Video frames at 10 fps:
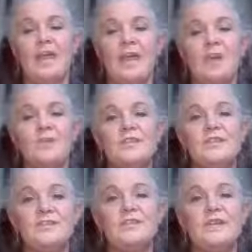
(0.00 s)
our
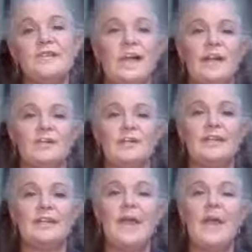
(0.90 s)
crystal is
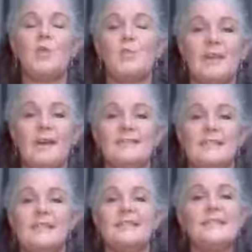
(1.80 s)
actually helping us
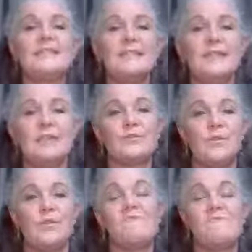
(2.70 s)
and assisting us
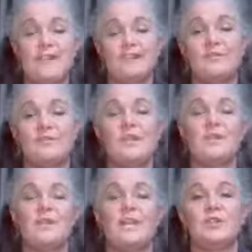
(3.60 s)
more effectively
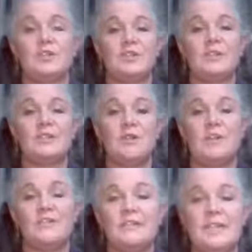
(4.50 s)
with that stress
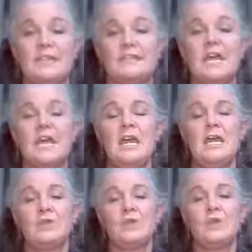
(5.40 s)
side of things.
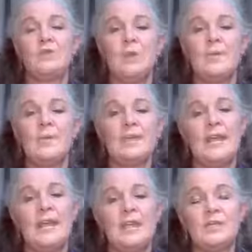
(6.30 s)
So your dominant
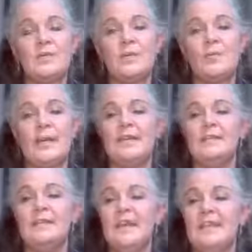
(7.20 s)
hand will
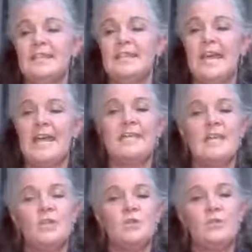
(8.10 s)
be the hand
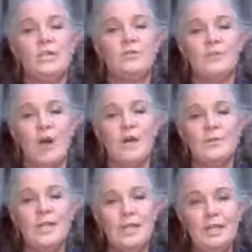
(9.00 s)
that you usually write
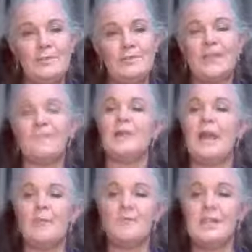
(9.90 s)
with. If you're
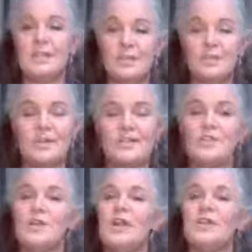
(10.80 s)
ambidextrous,
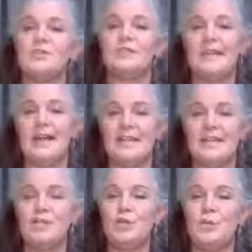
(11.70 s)
you're extra
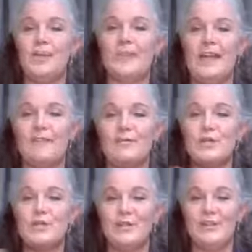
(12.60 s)
lucky, and you'll probably have
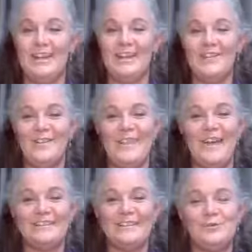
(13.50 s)
to tune in on
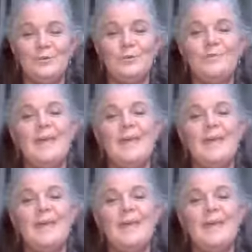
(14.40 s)
that level.